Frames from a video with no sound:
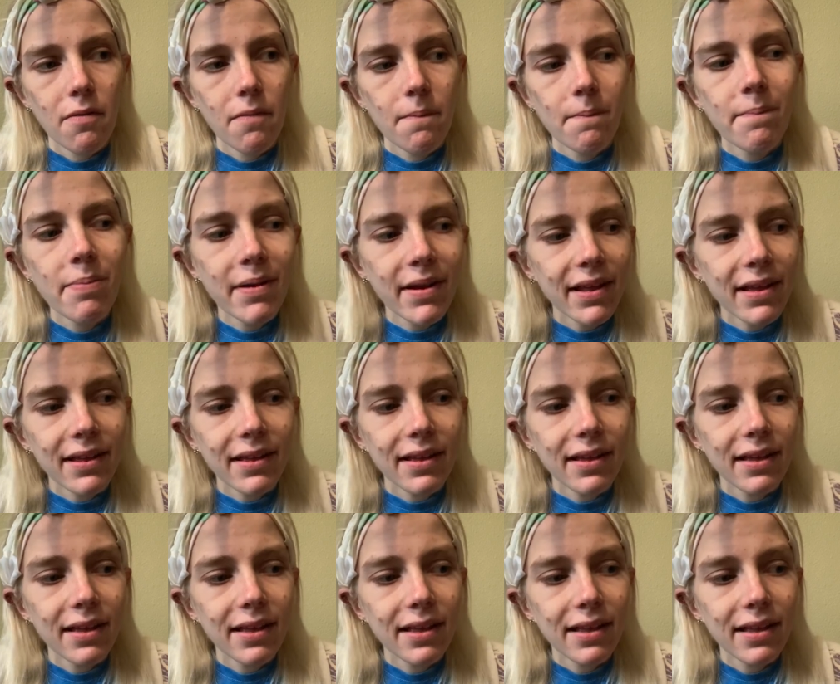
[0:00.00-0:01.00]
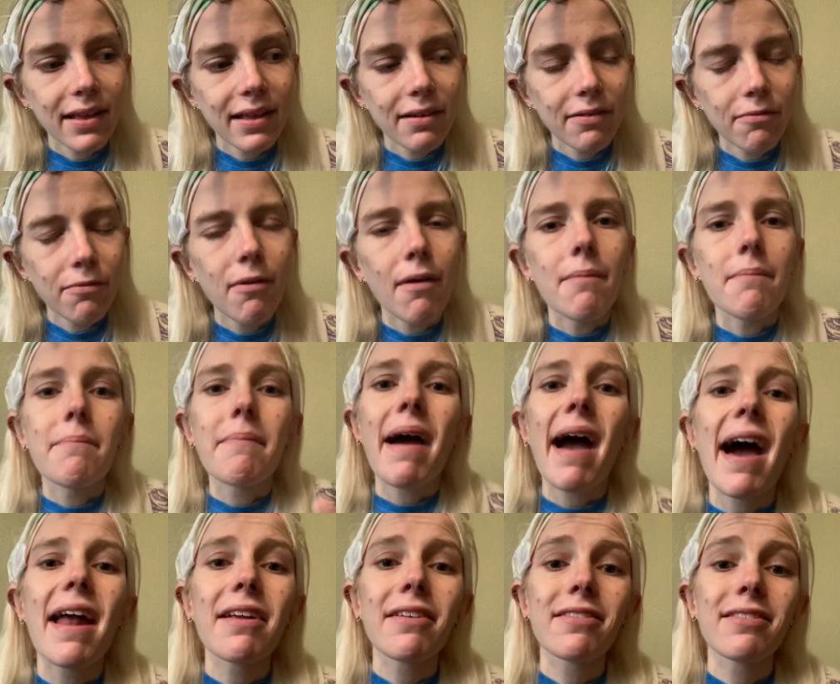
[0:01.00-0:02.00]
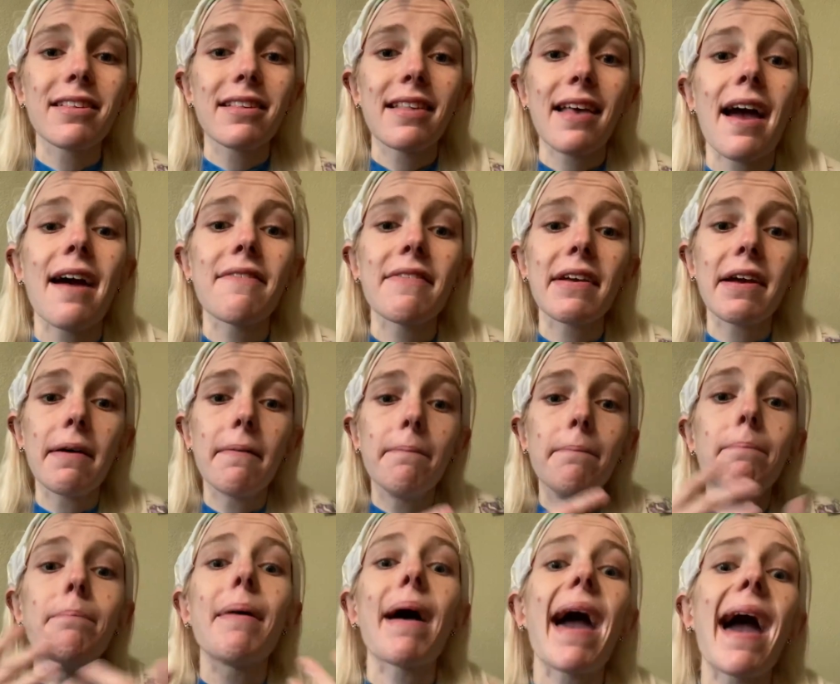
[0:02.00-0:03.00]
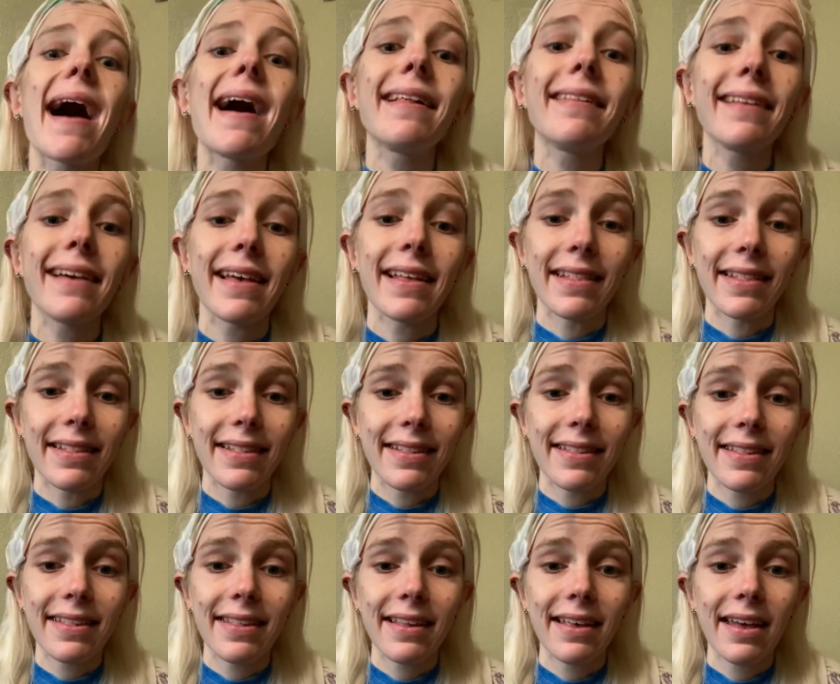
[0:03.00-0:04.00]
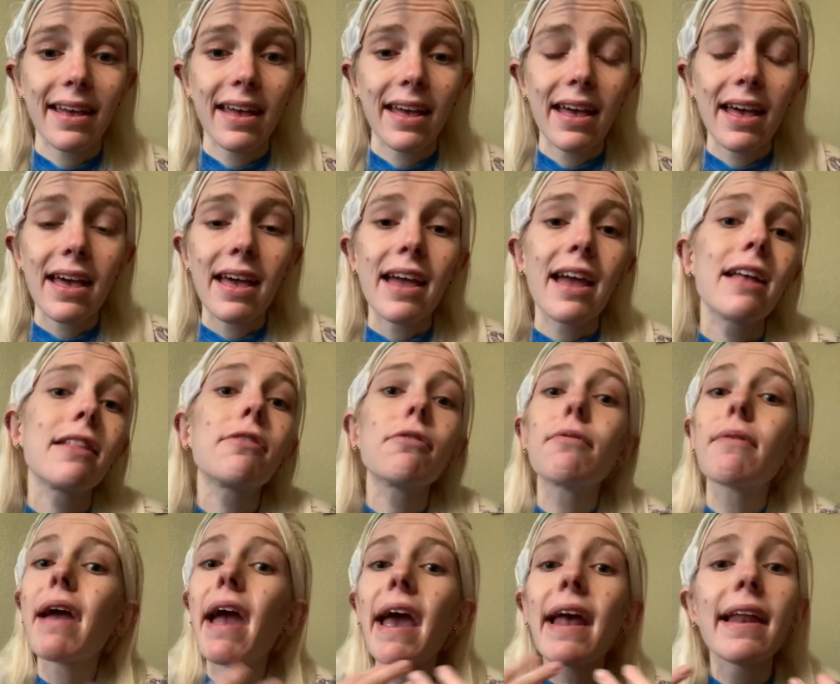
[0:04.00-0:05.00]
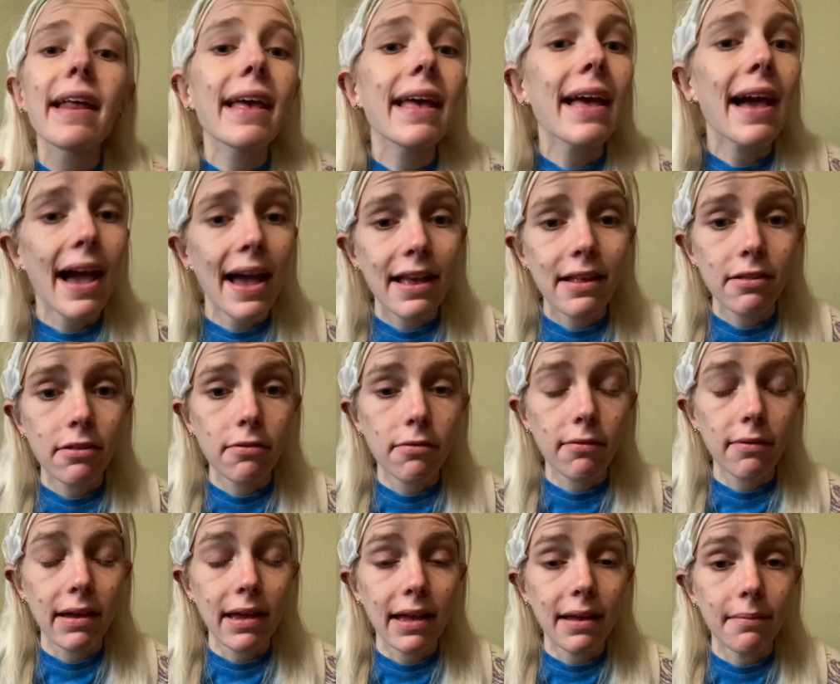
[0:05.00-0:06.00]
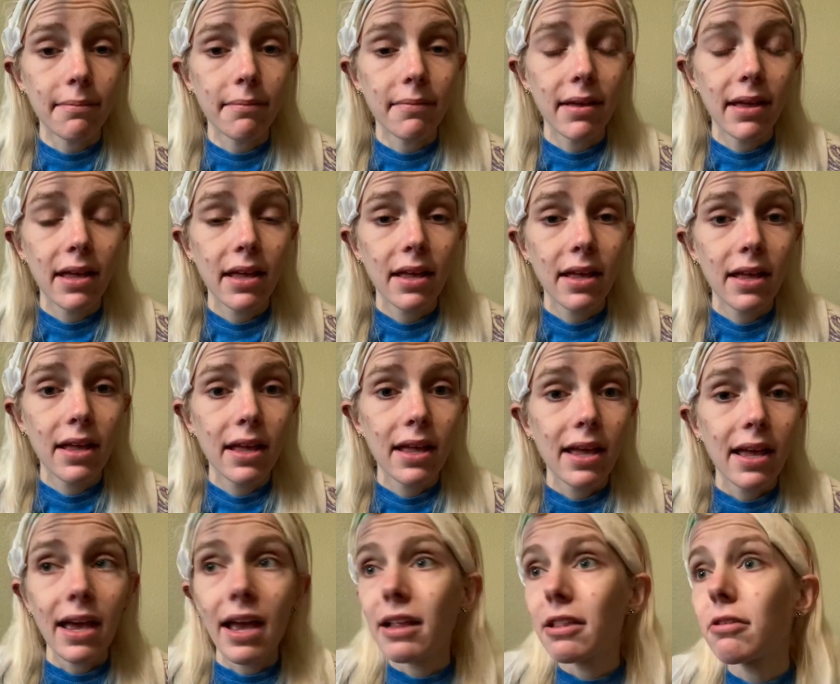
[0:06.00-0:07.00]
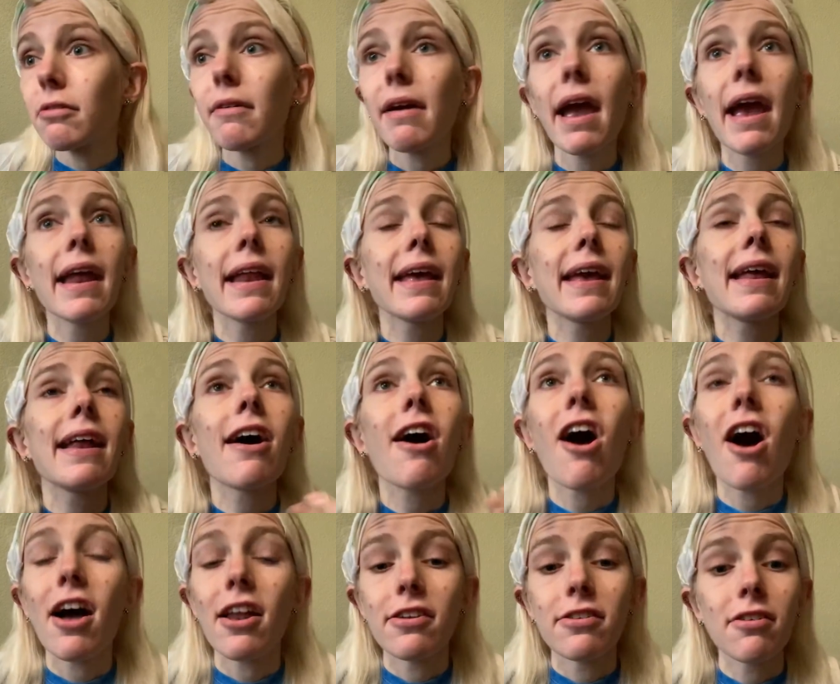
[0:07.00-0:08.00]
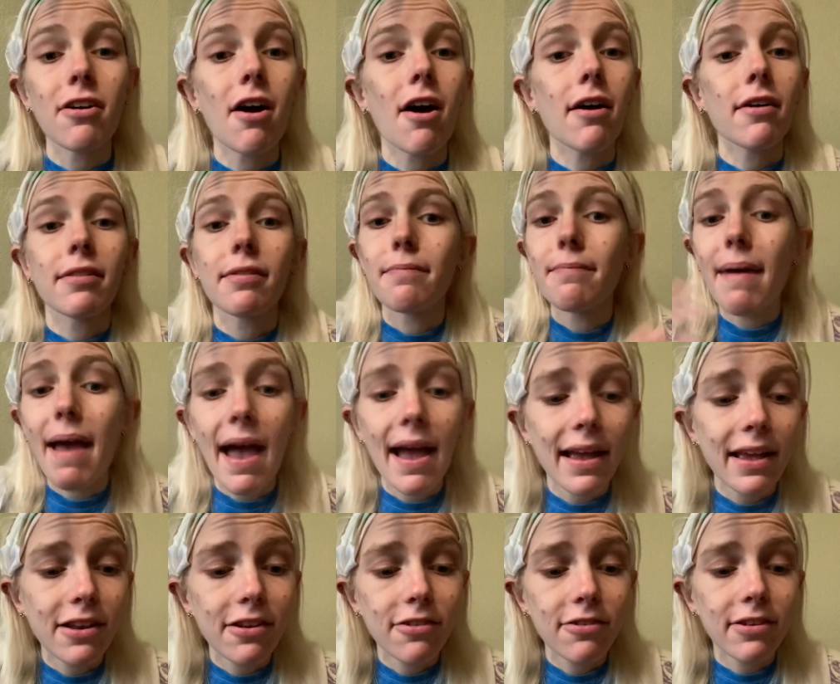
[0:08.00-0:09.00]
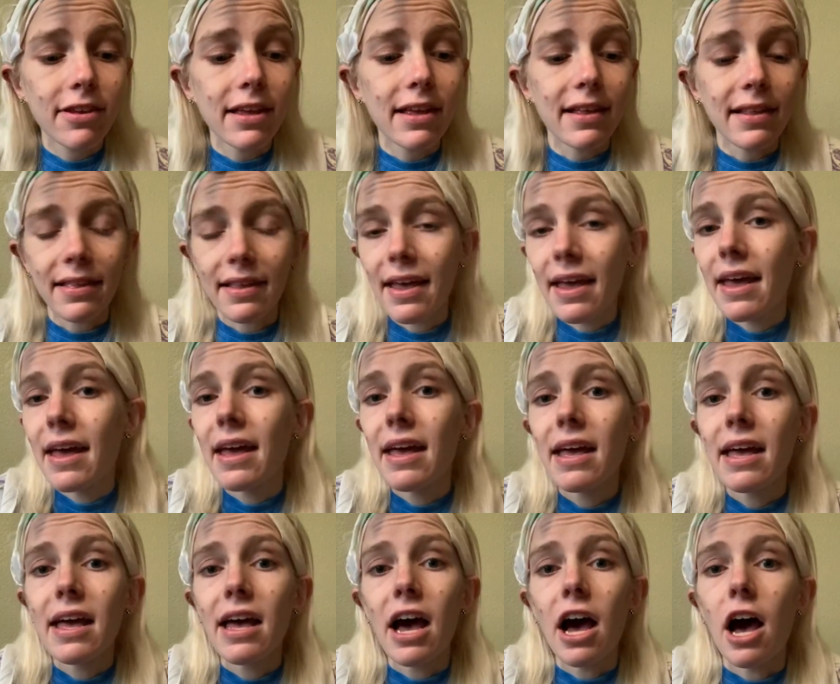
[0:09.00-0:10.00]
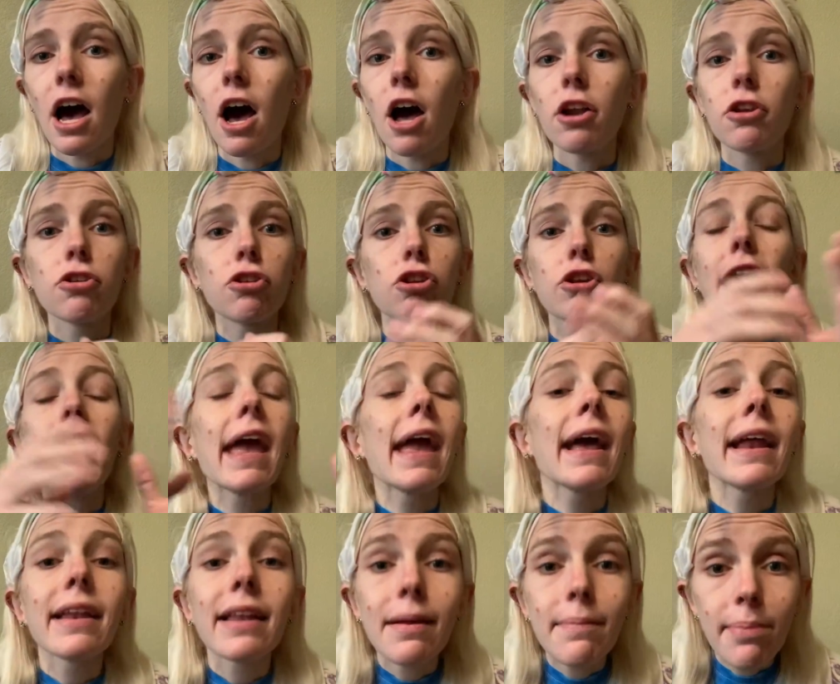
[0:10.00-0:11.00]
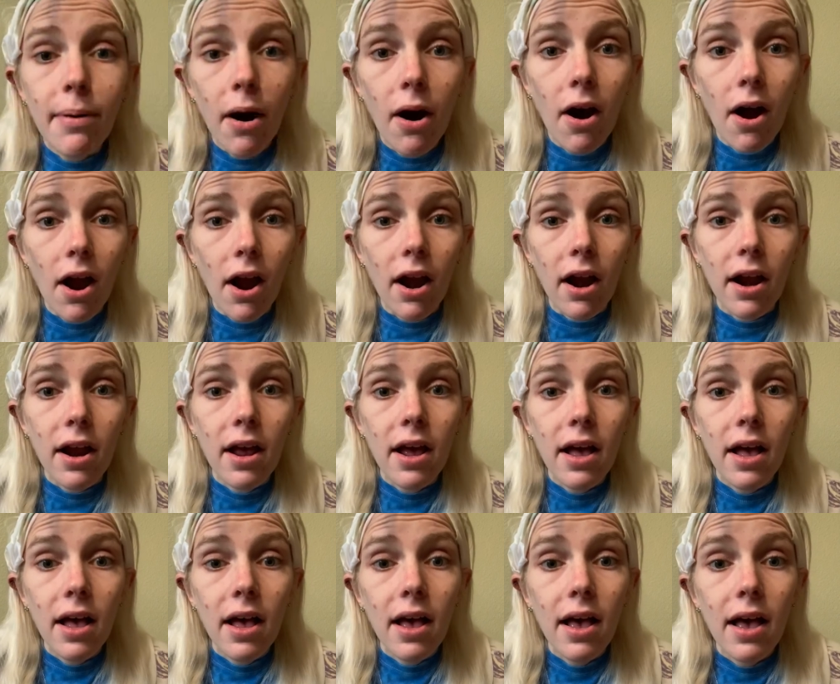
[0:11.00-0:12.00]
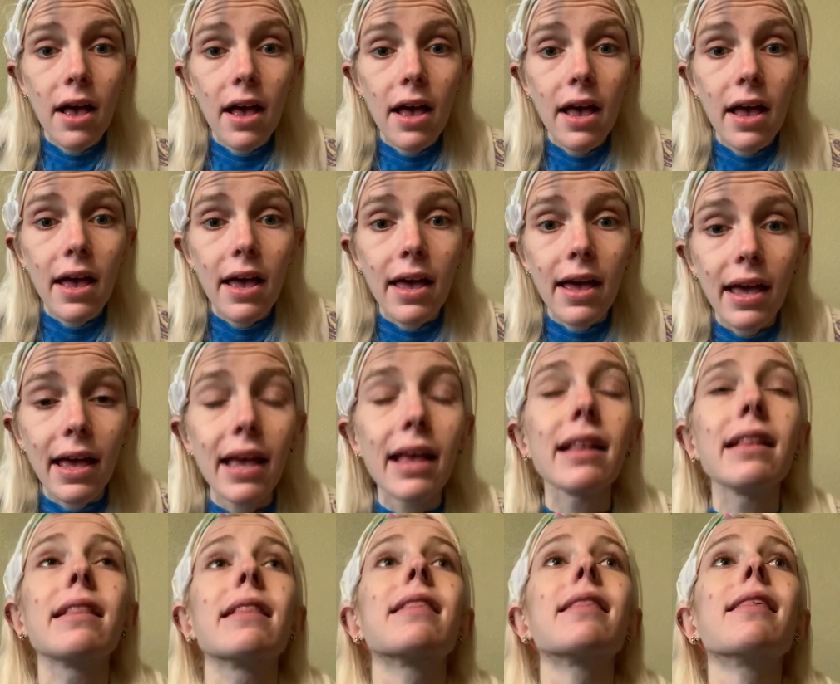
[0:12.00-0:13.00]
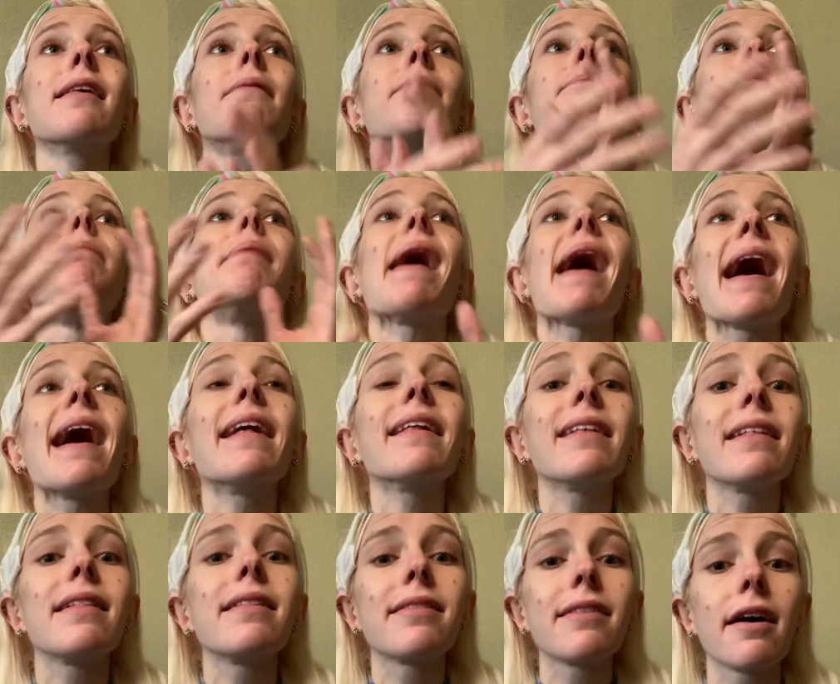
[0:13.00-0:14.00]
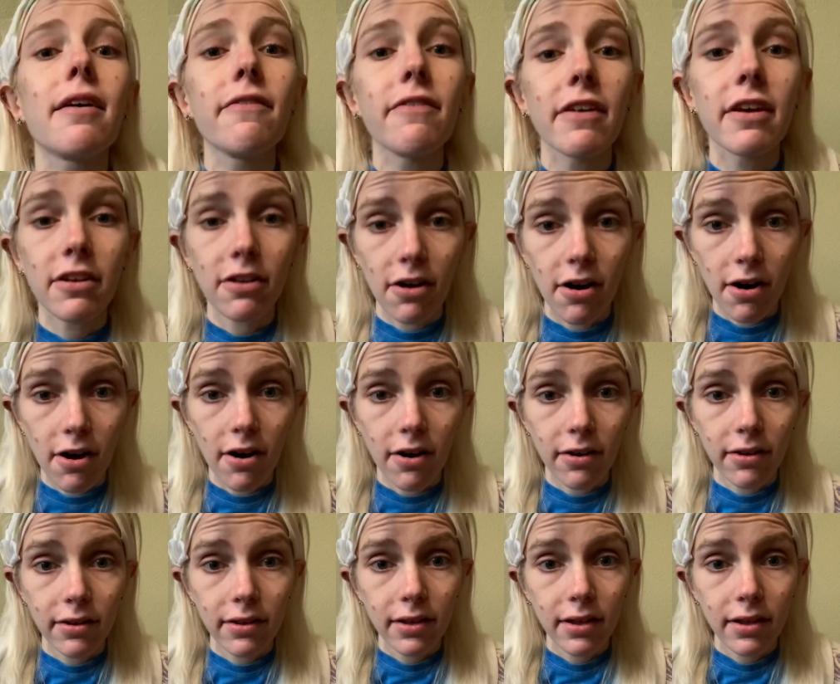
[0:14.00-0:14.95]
But what matters is having a balance. It's okay to eat ice cream. It's okay to eat hot dogs, mac and cheese, a candy bar. It's the balance of it all.